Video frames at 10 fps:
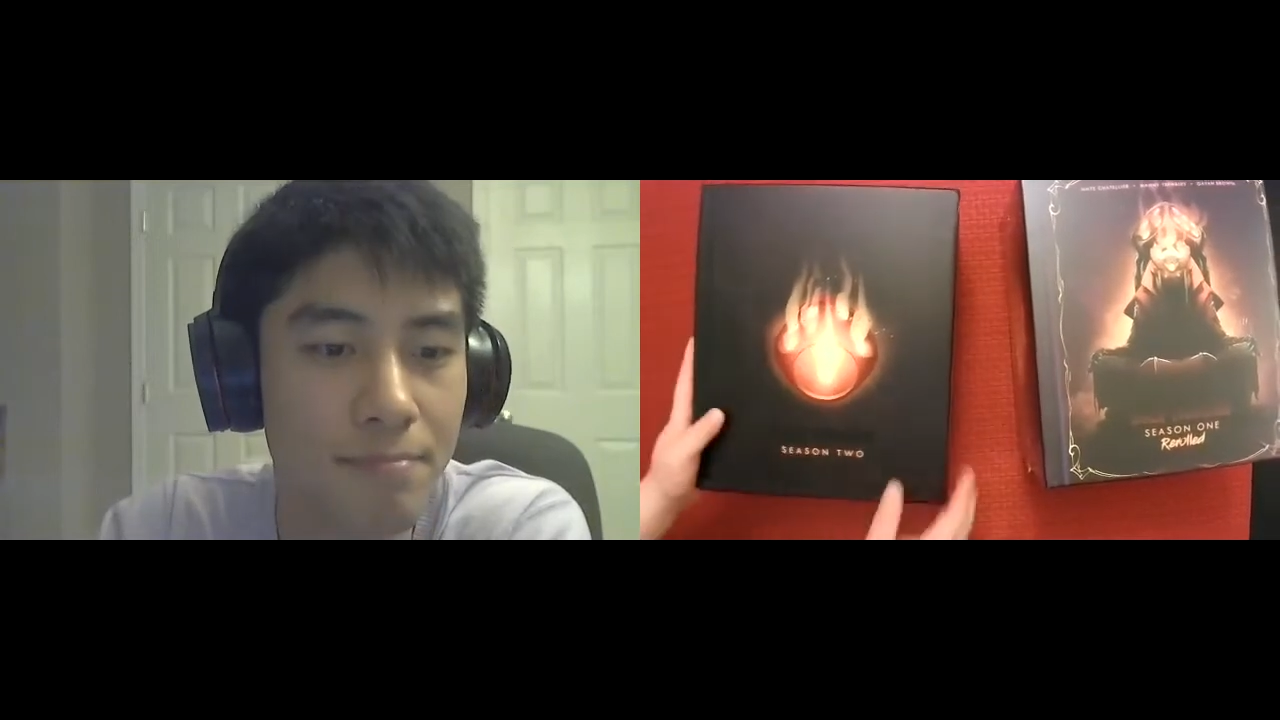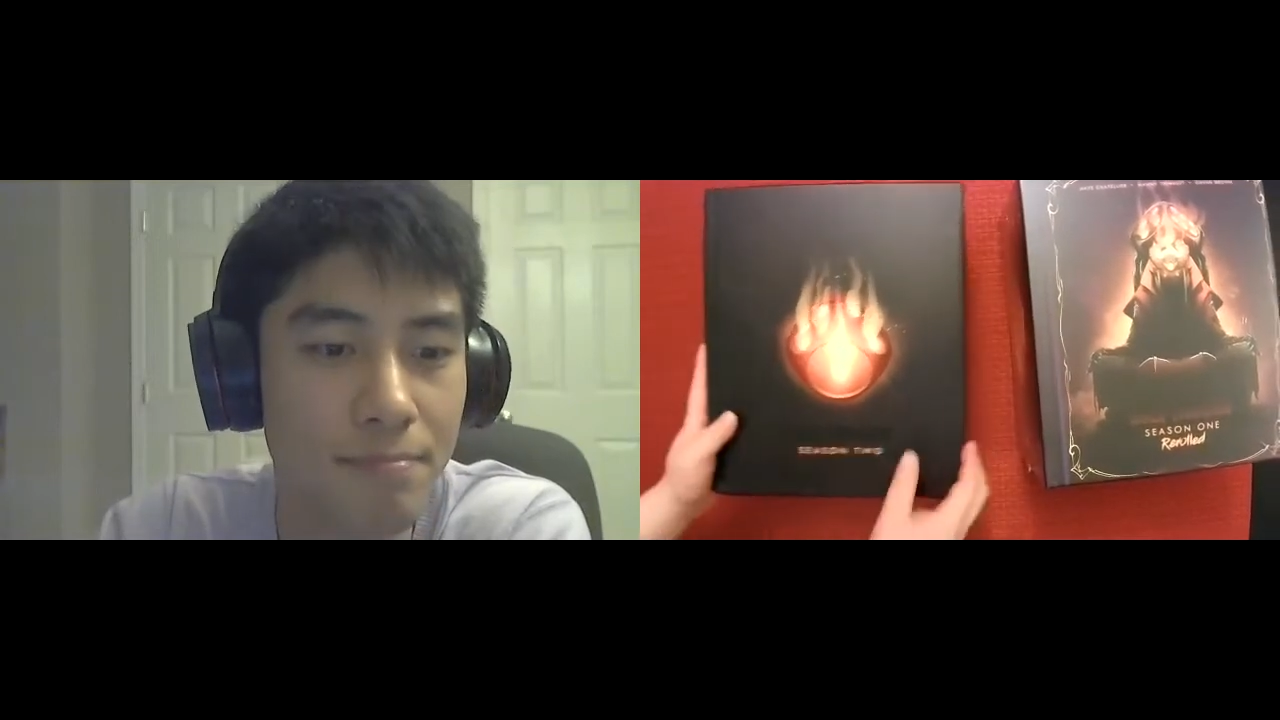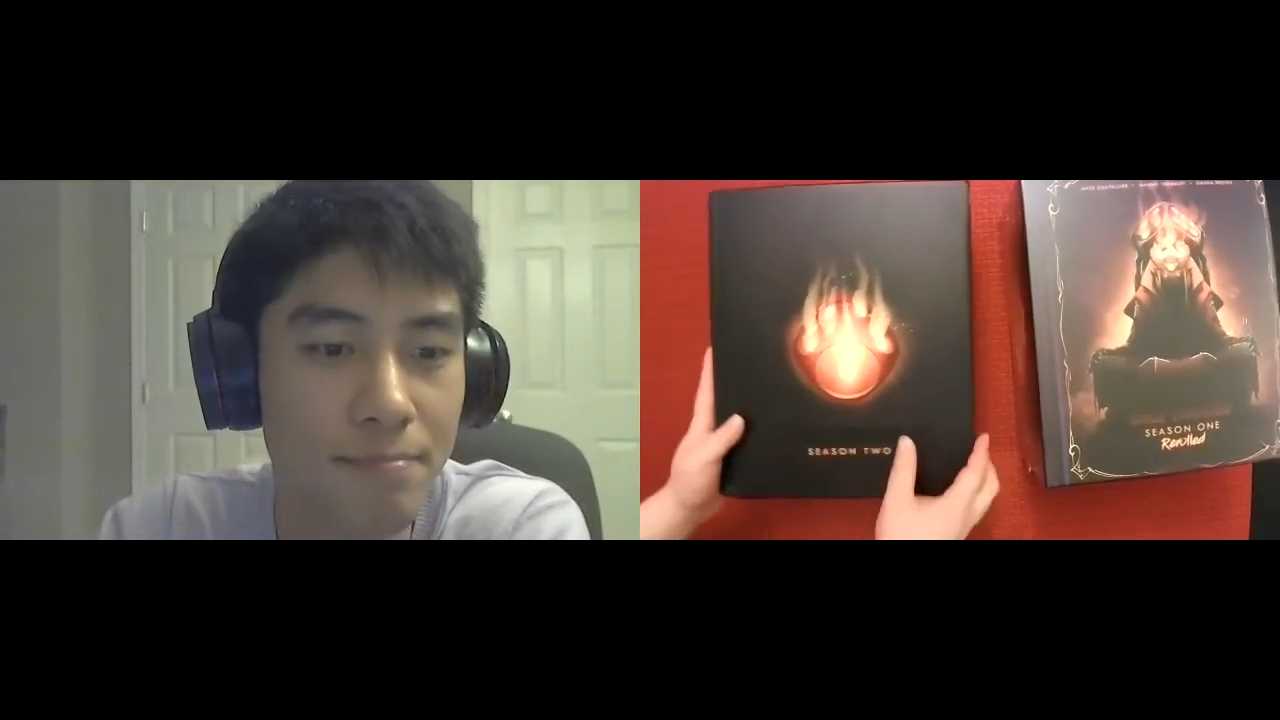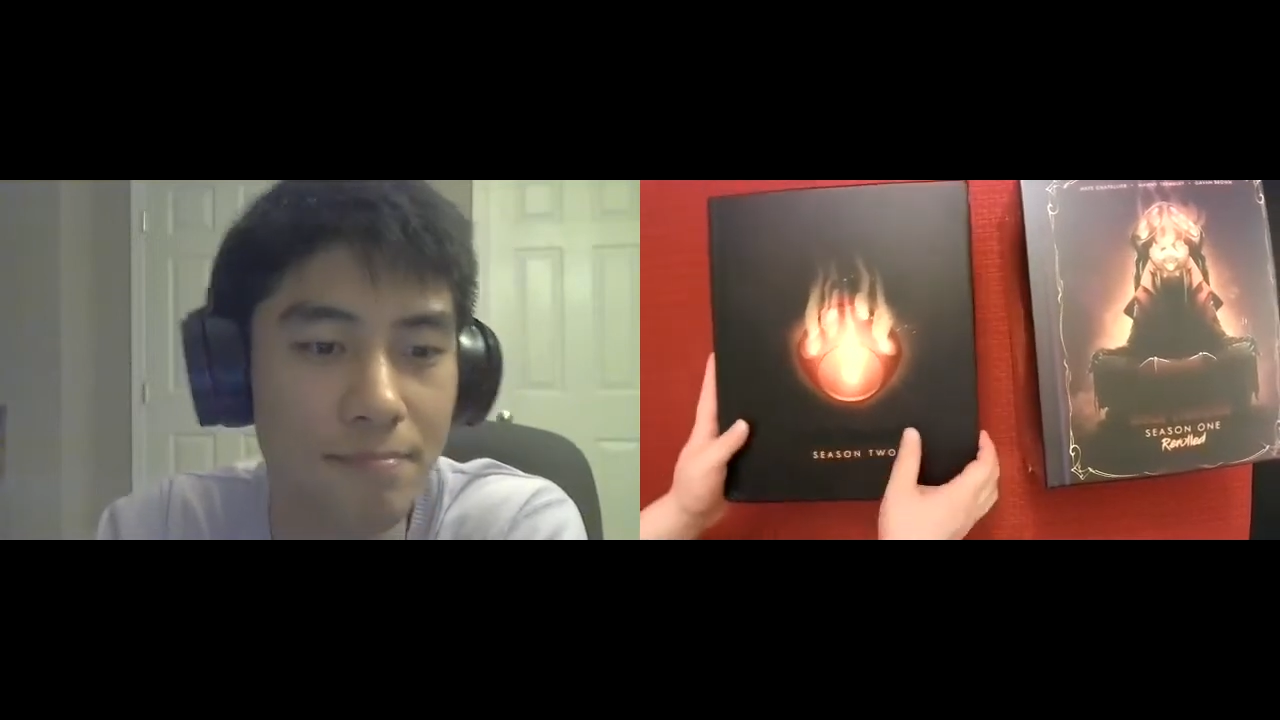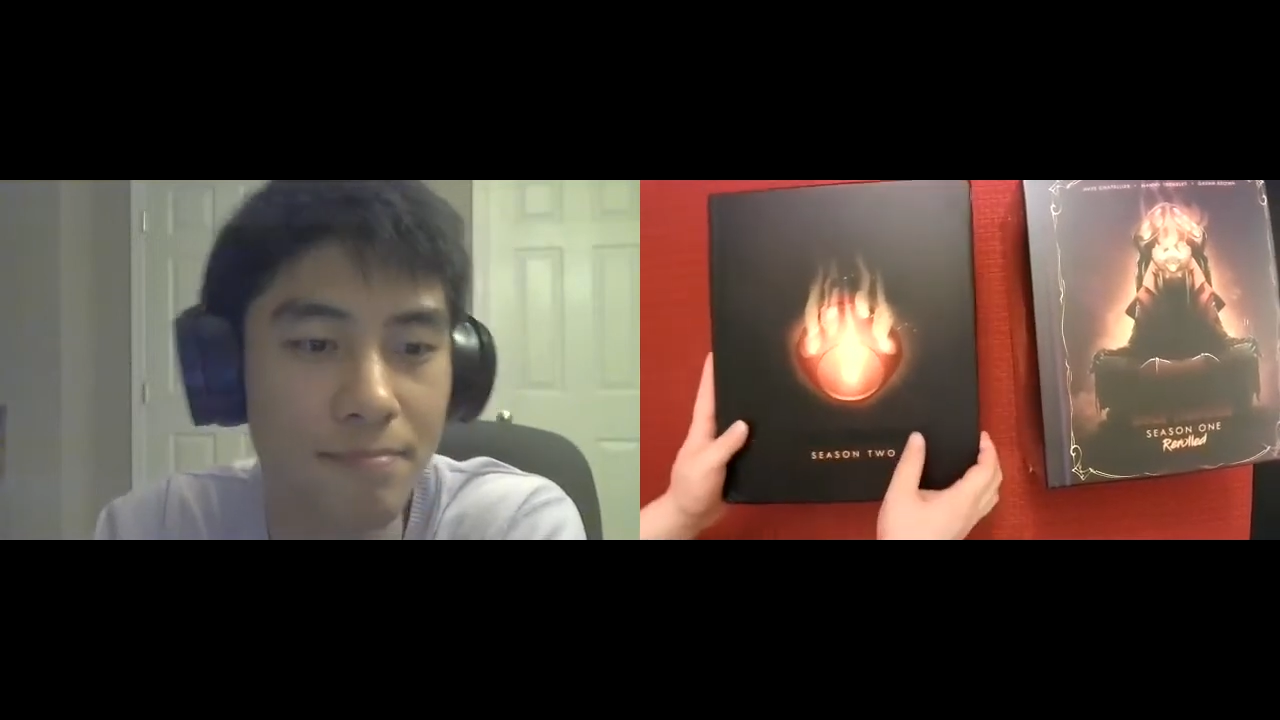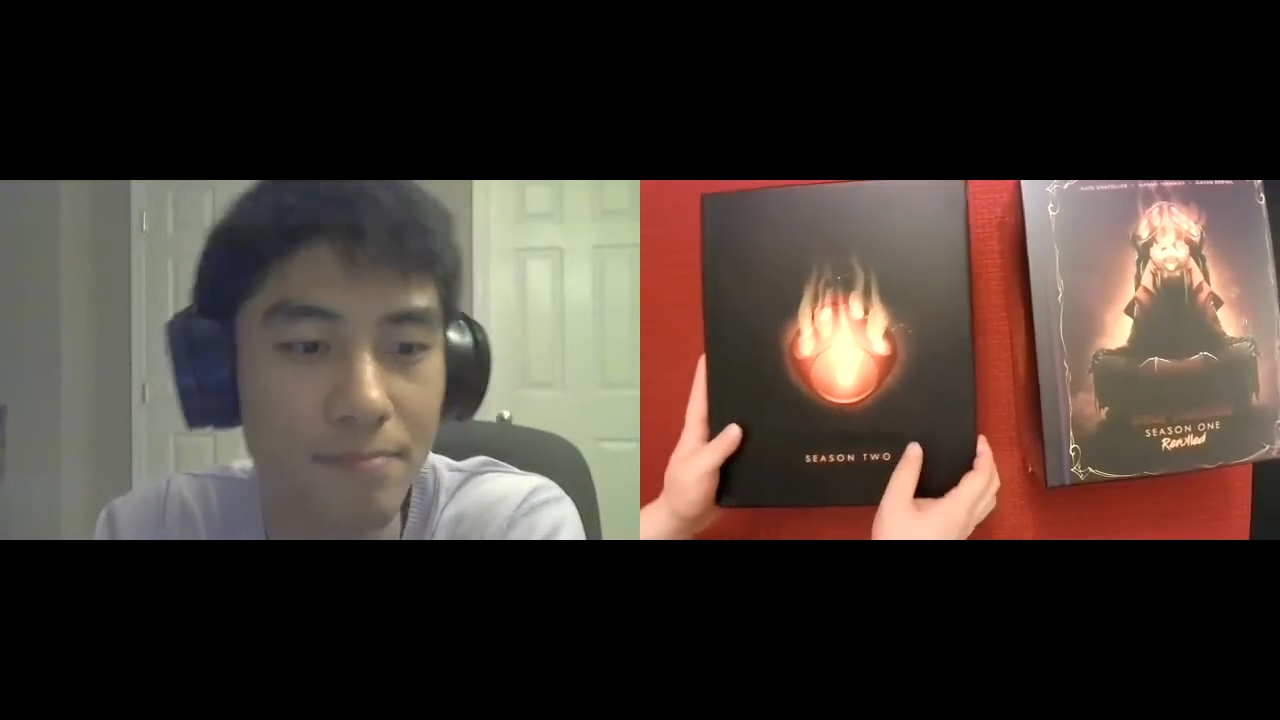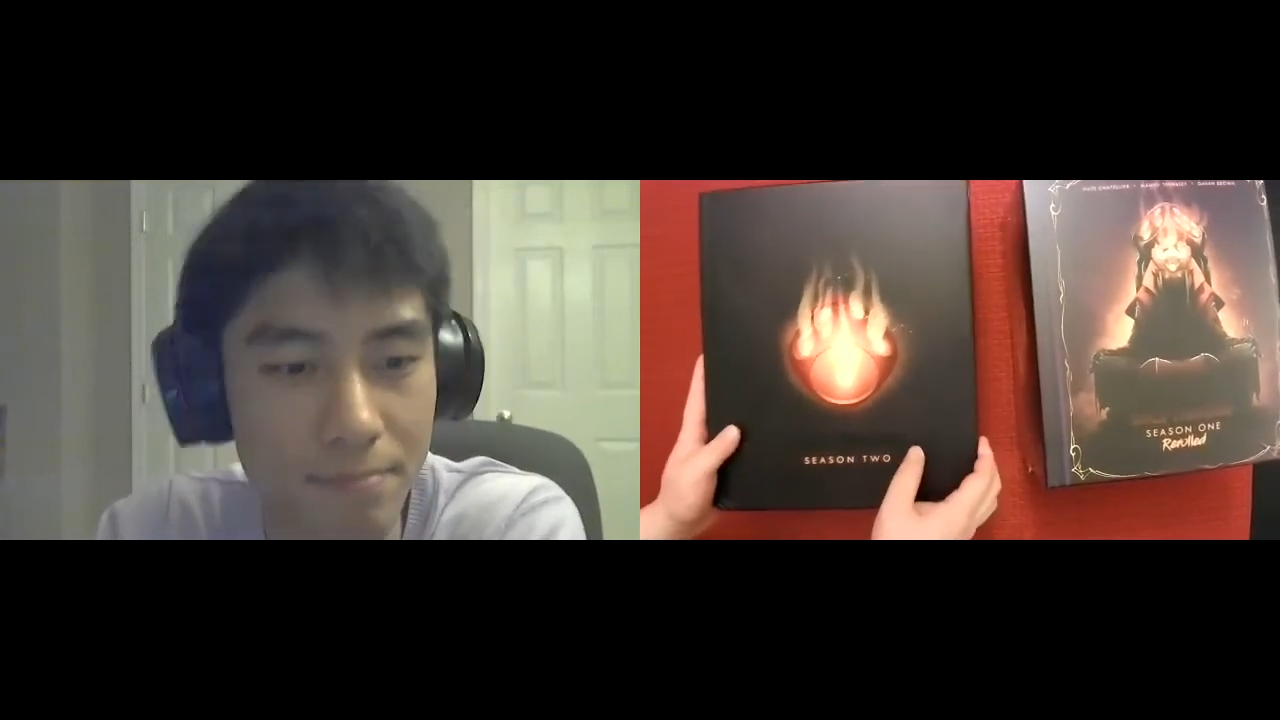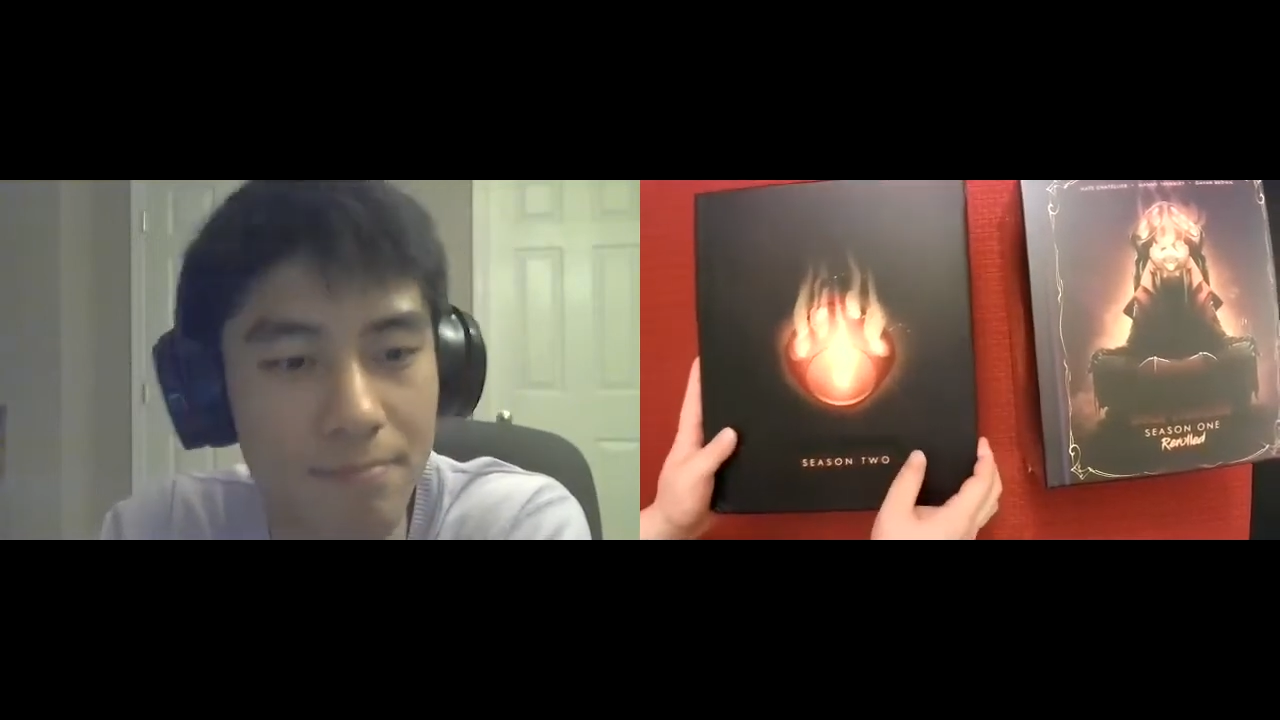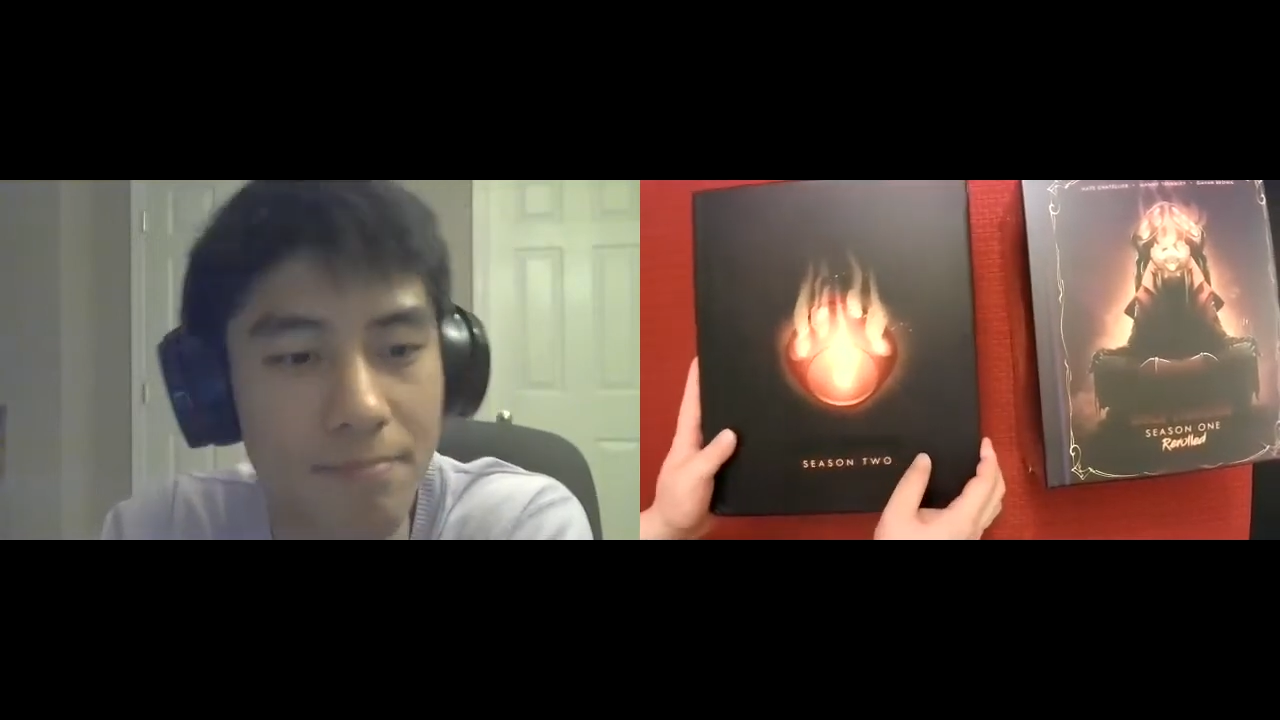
very